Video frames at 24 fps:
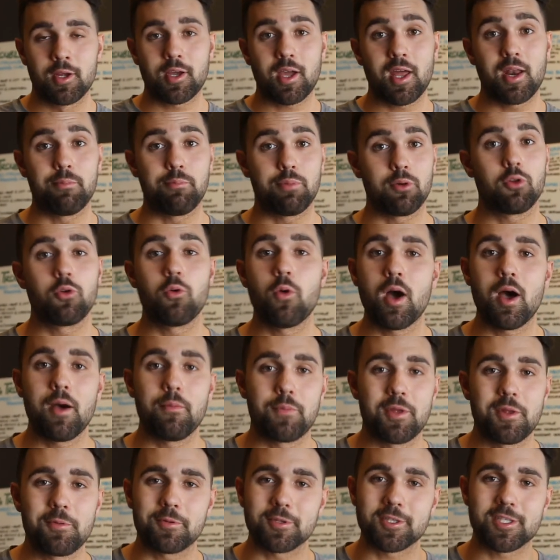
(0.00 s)
Kind of blew
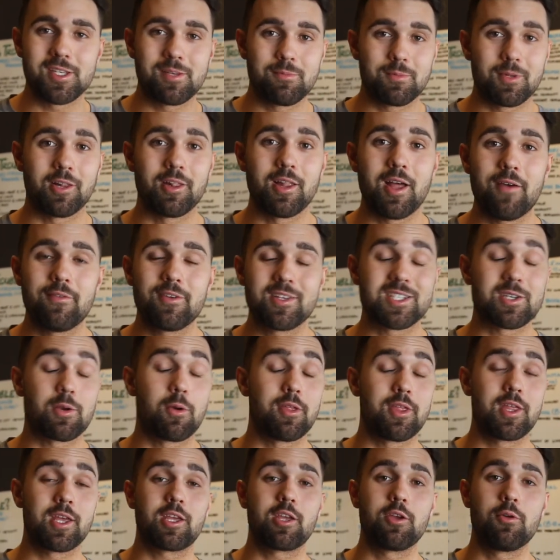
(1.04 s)
up. People seem to love it, so I
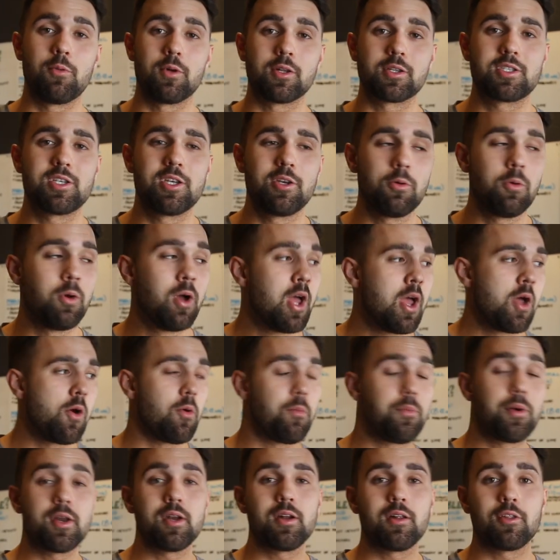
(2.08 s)
think you will too.
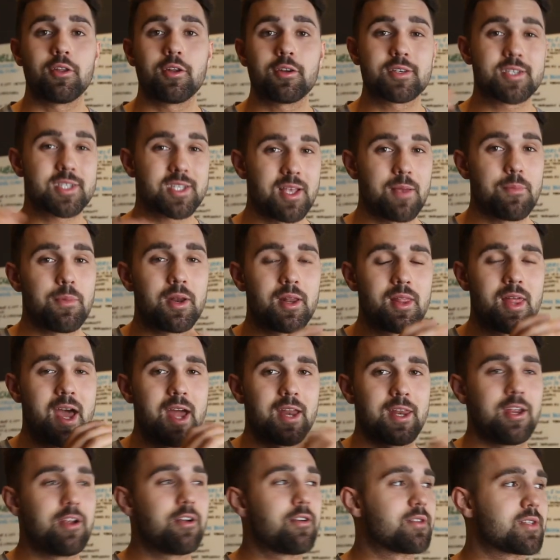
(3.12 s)
We'll put in a little snippet of
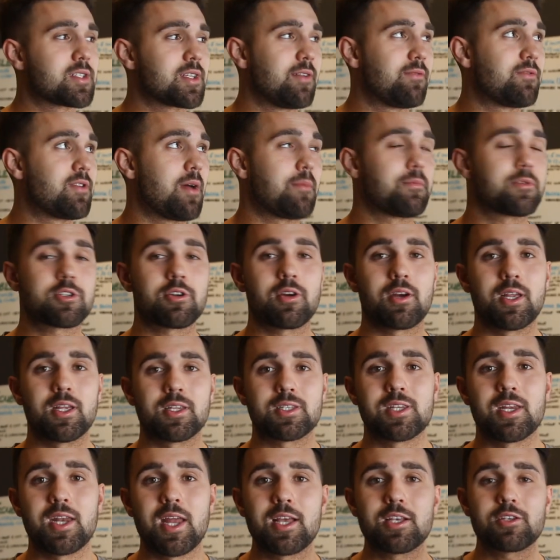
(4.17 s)
that here instead of demonstrating it
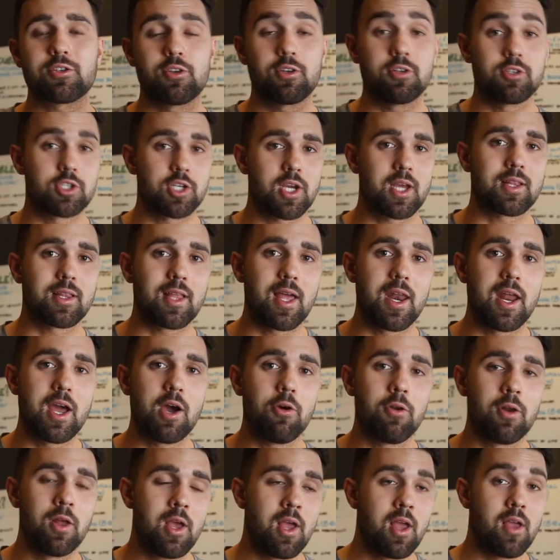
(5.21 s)
today, so you can check that
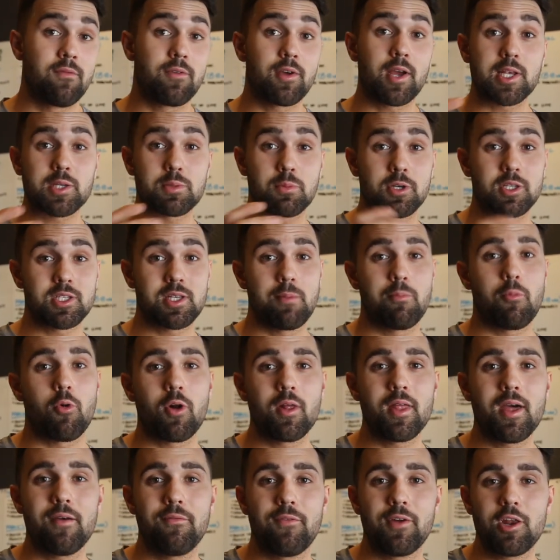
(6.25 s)
out. If you guys want to see more
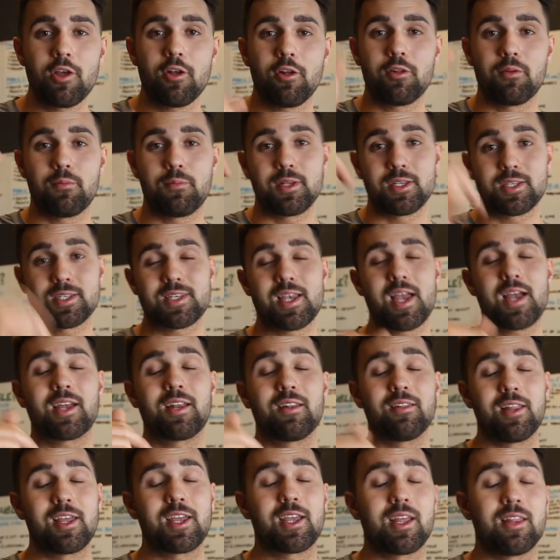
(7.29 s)
of that video, it'll be the
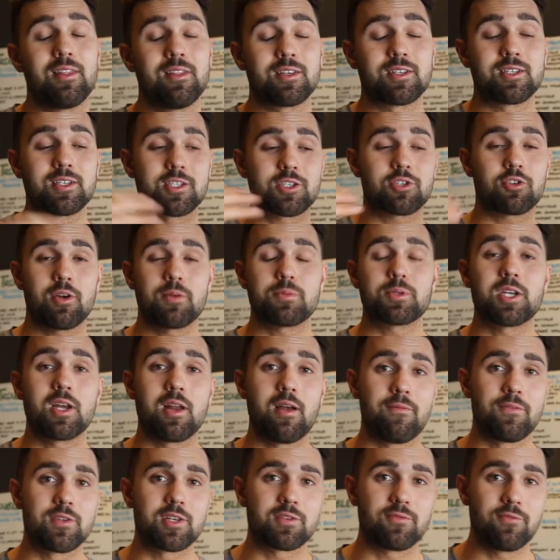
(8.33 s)
second link in the description
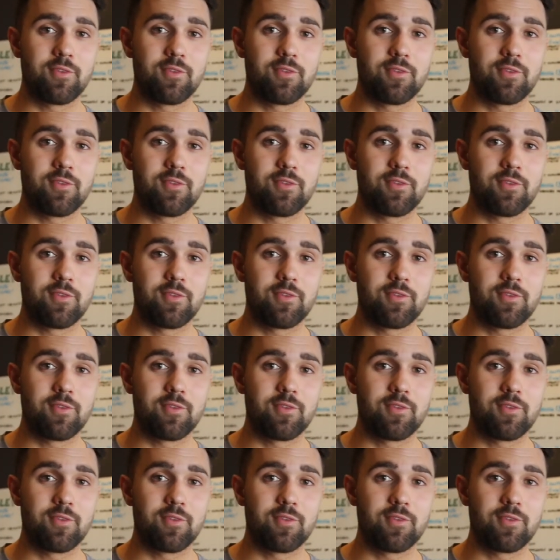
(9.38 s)
of this